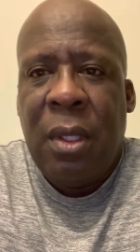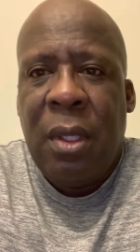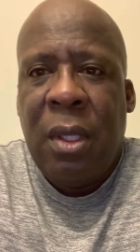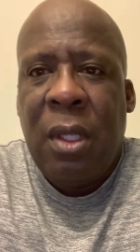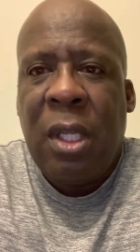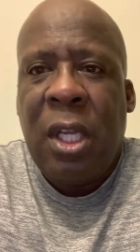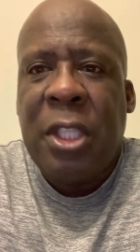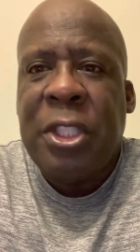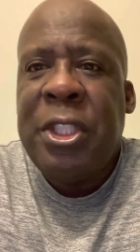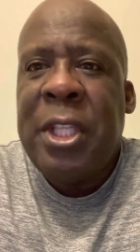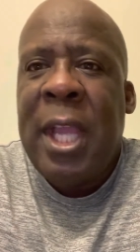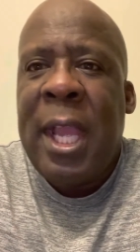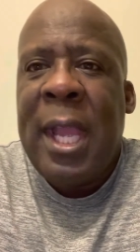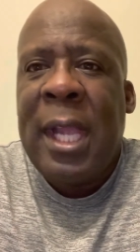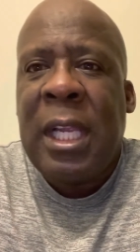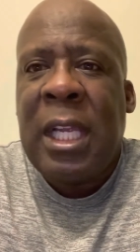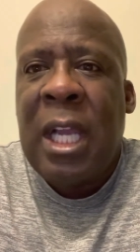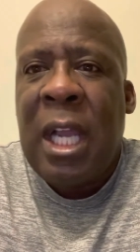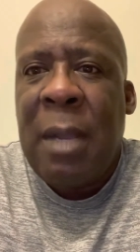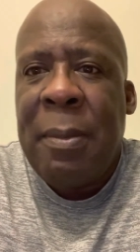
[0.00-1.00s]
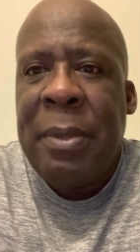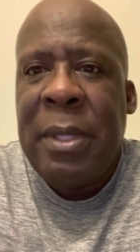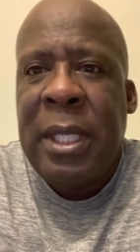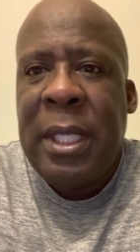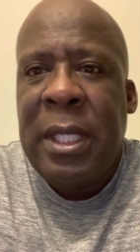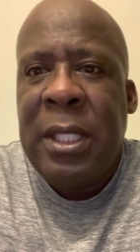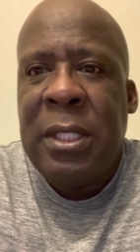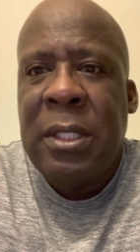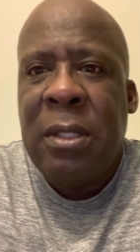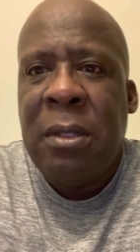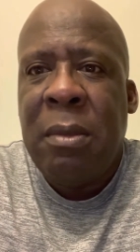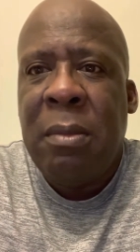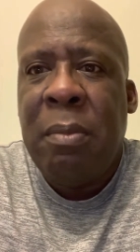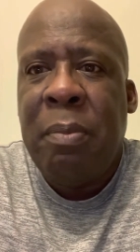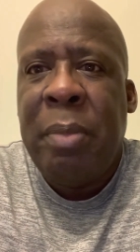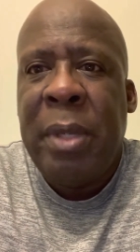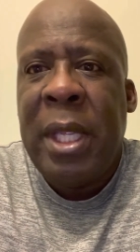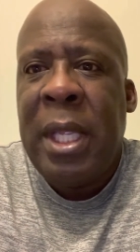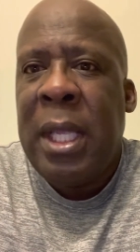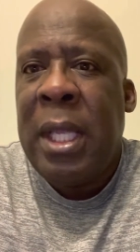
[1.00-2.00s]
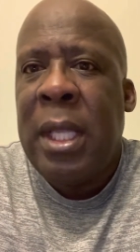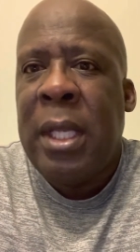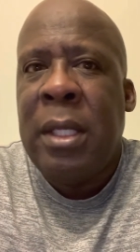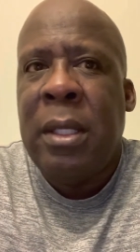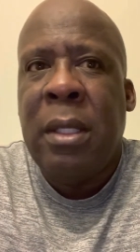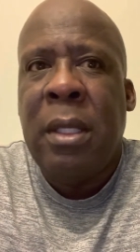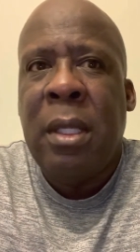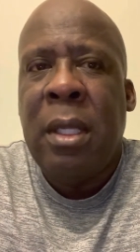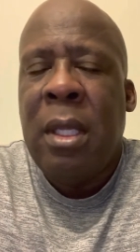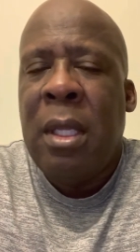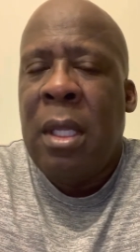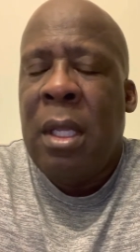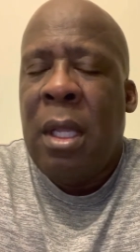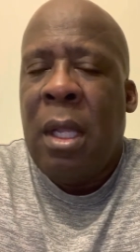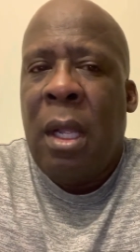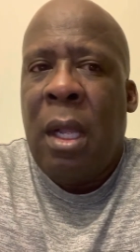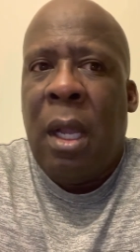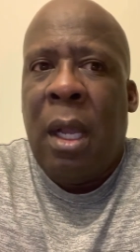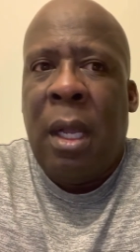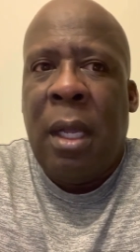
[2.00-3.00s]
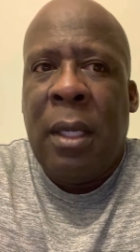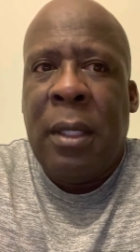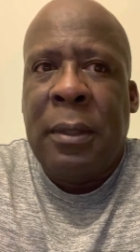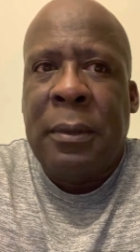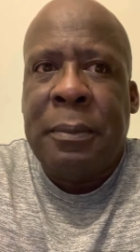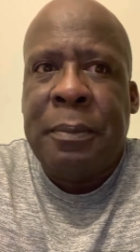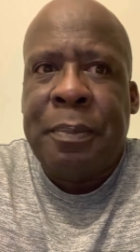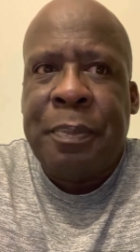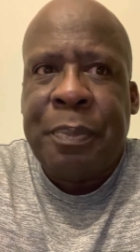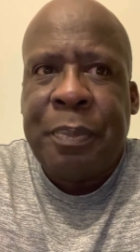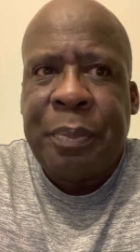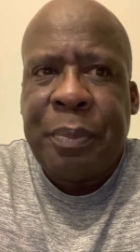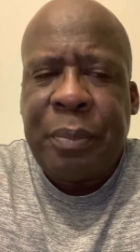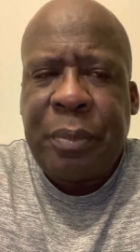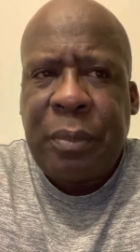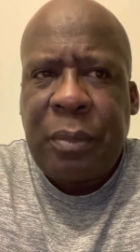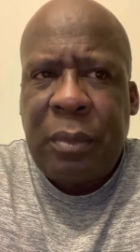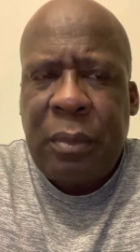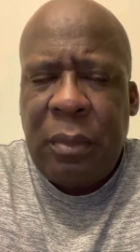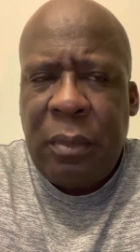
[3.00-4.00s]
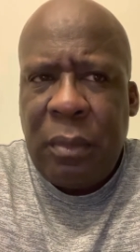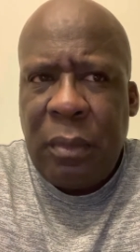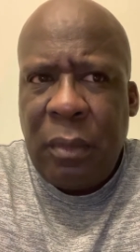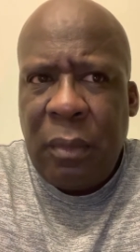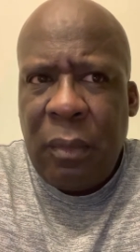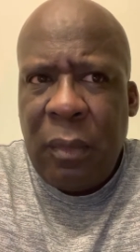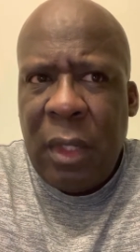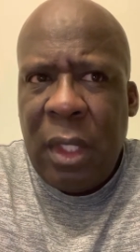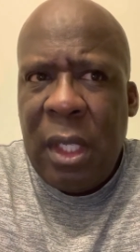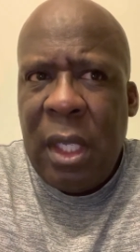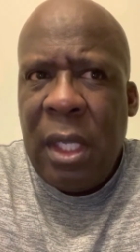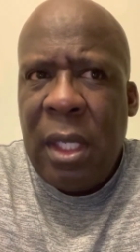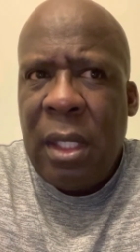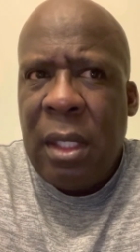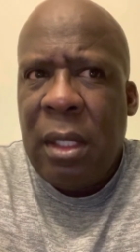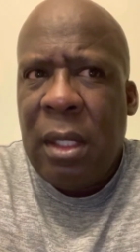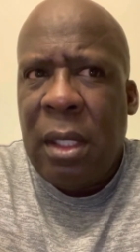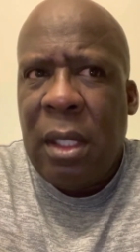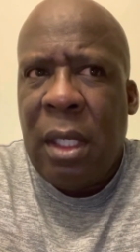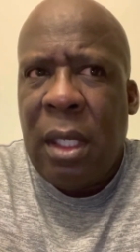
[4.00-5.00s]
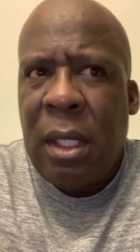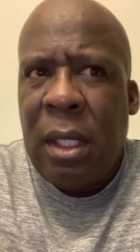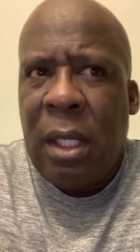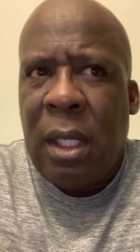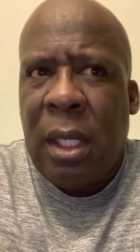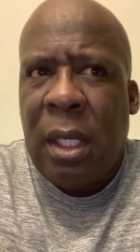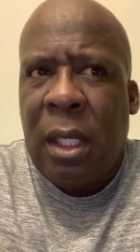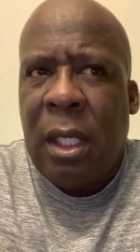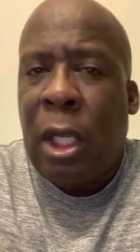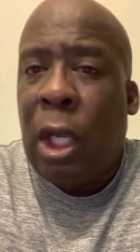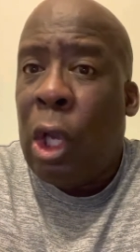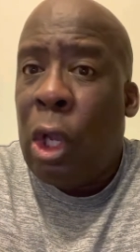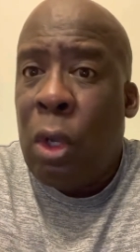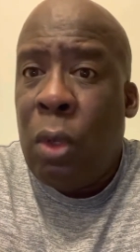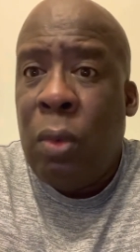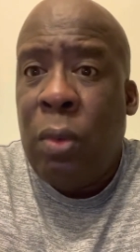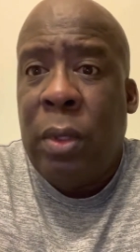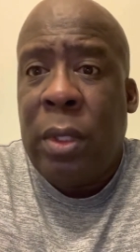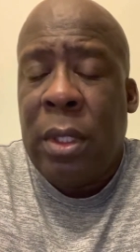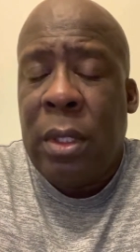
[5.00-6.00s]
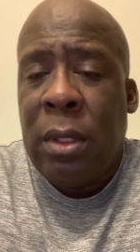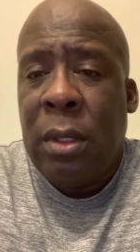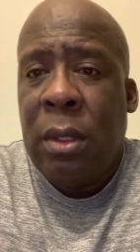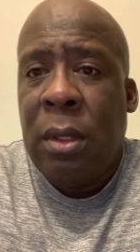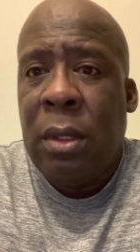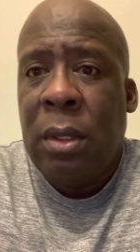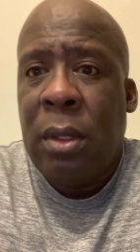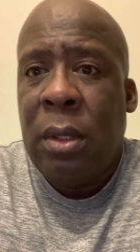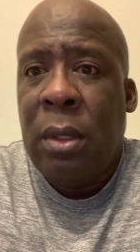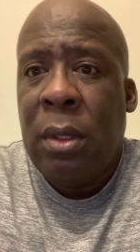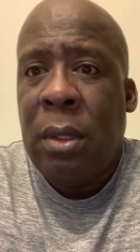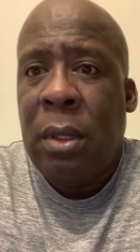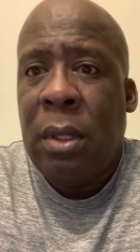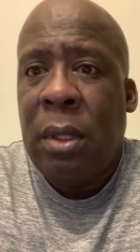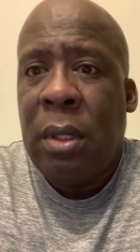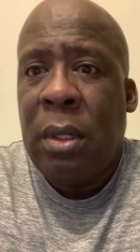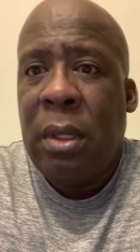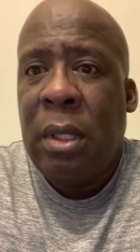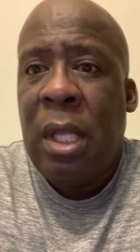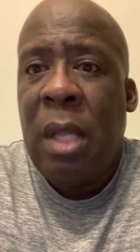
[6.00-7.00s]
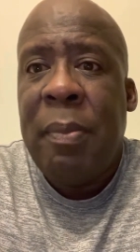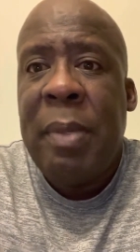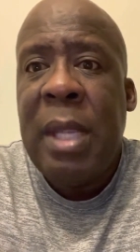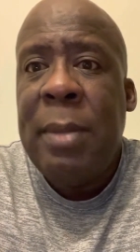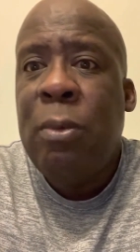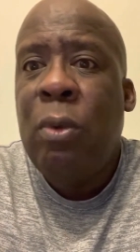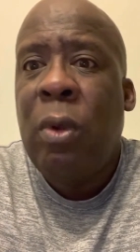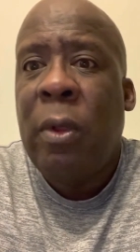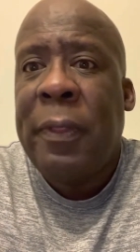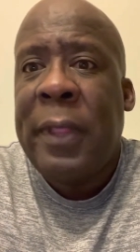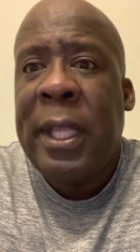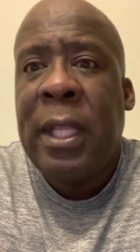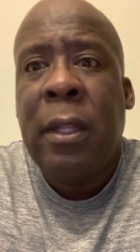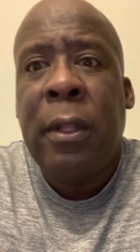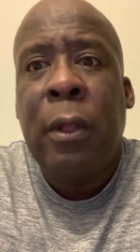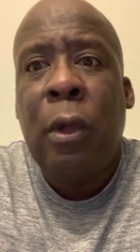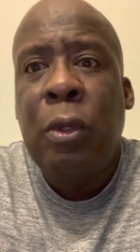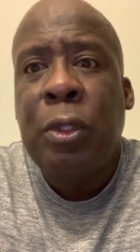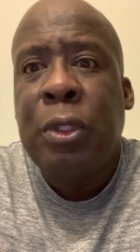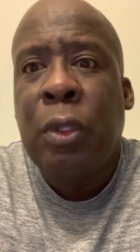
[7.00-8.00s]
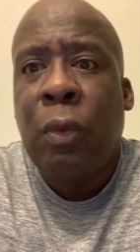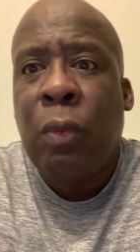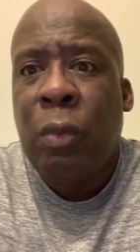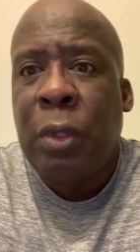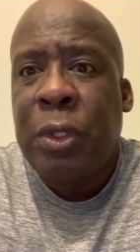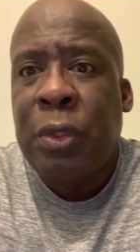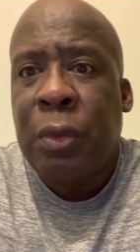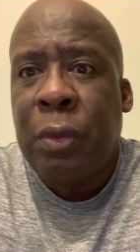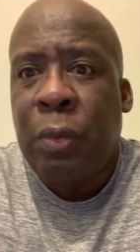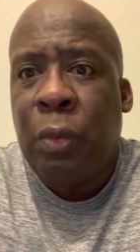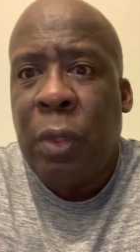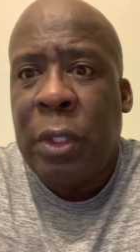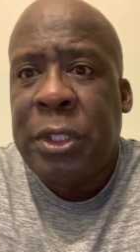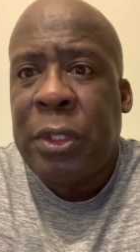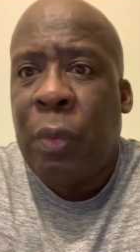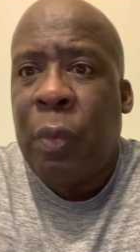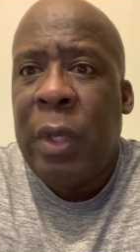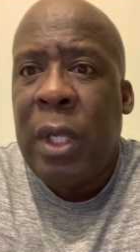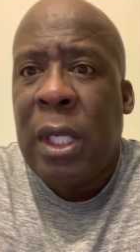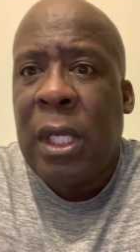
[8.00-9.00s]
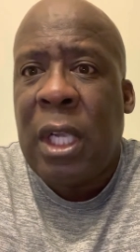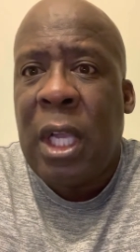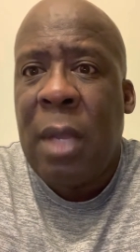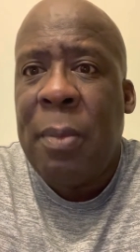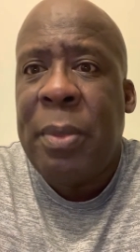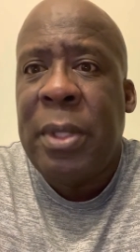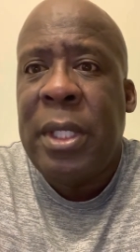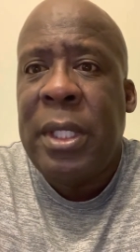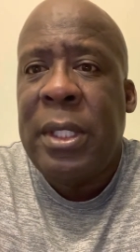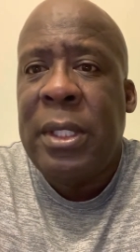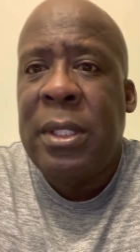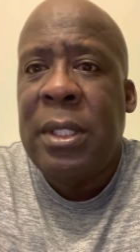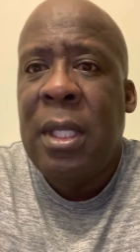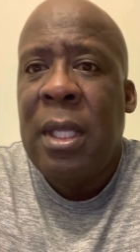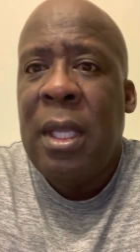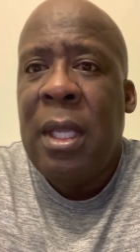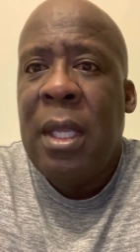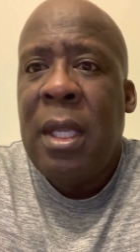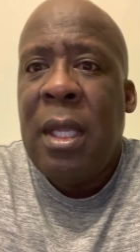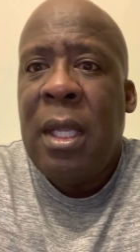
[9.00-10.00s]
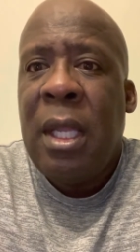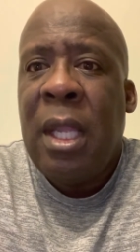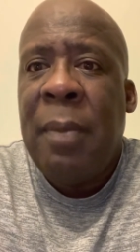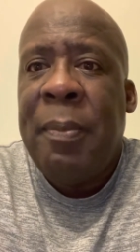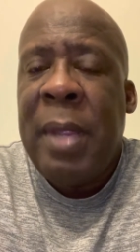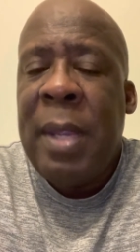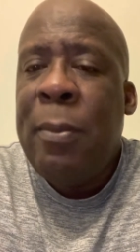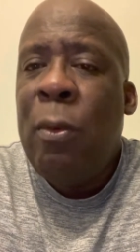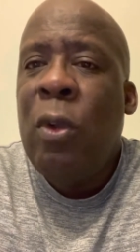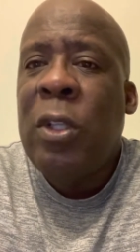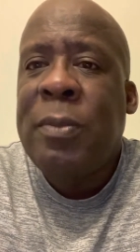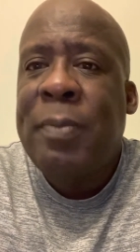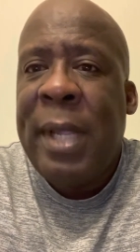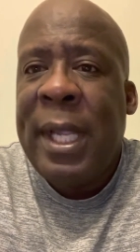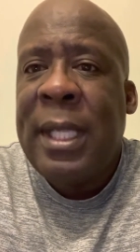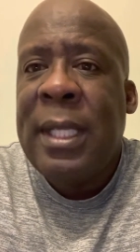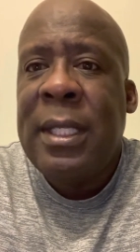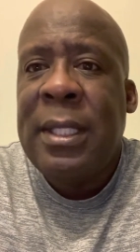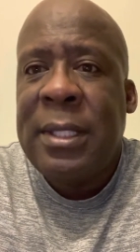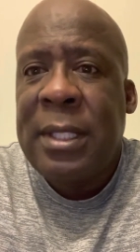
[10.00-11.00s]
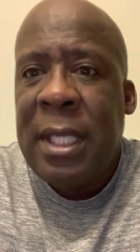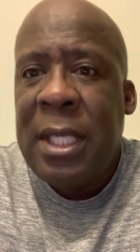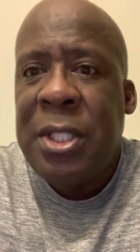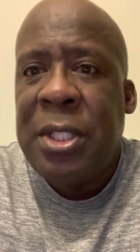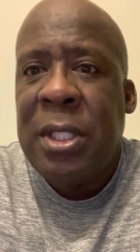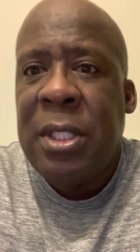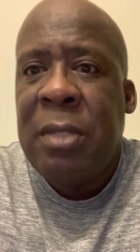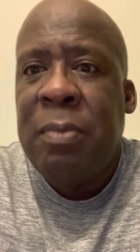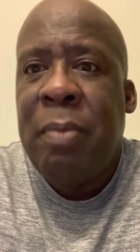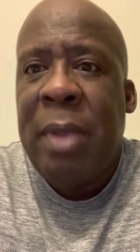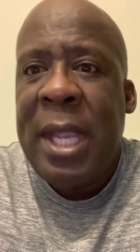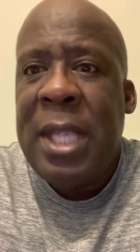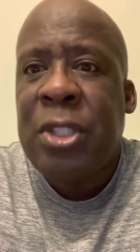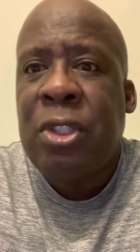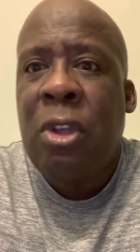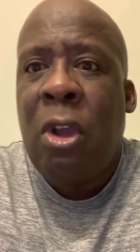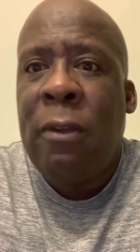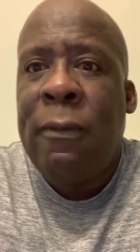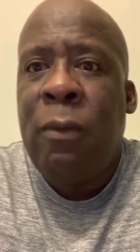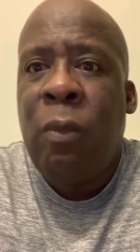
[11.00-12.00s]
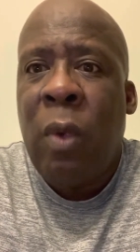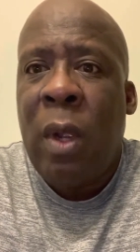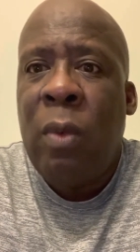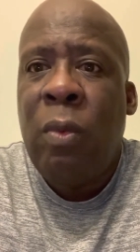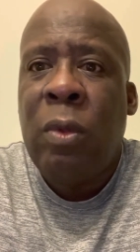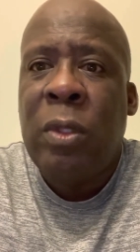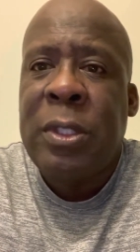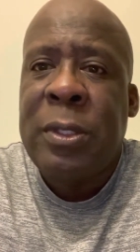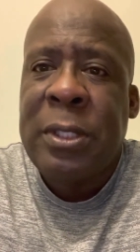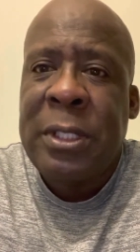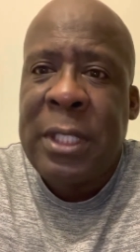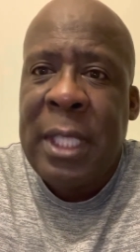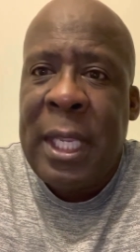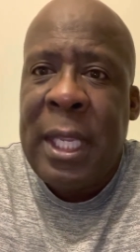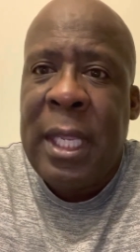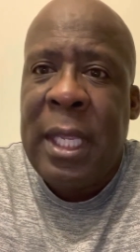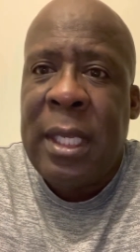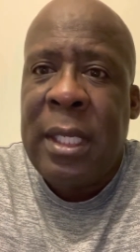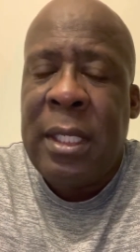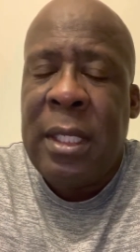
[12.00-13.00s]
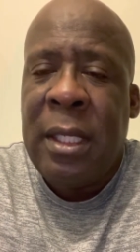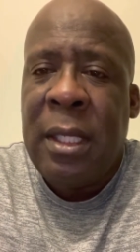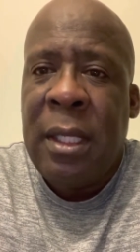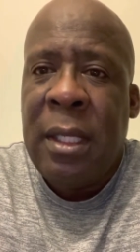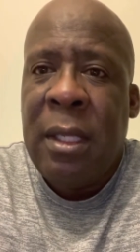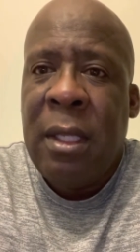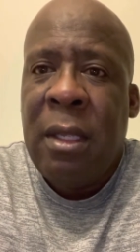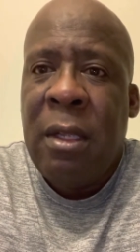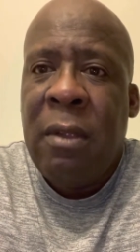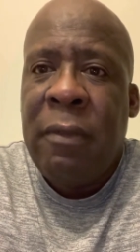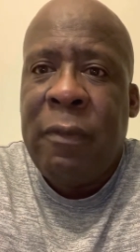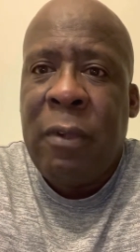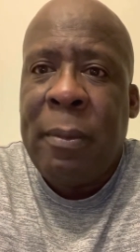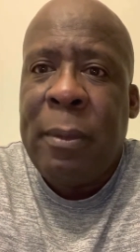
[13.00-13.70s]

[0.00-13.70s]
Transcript: because you had companies being cloned, and people were thinking that those was the real companies, and people was making decisions based off what was said from